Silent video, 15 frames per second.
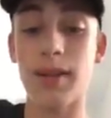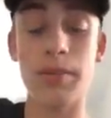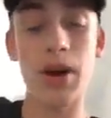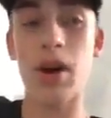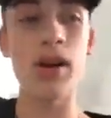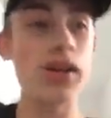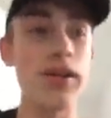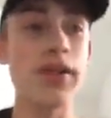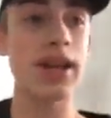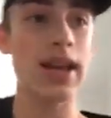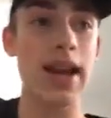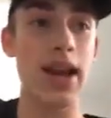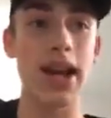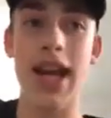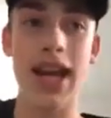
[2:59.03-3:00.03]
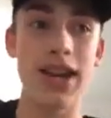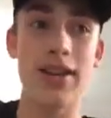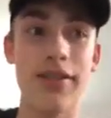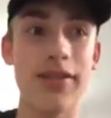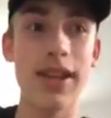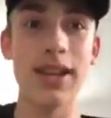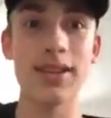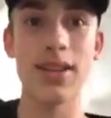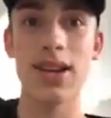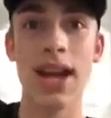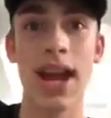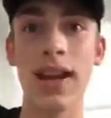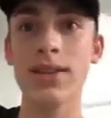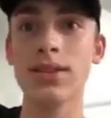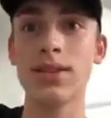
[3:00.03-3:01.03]
But all of the Air Canada flights are
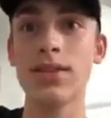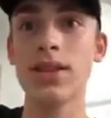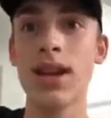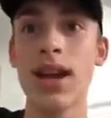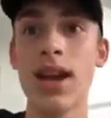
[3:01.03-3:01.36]
canceled,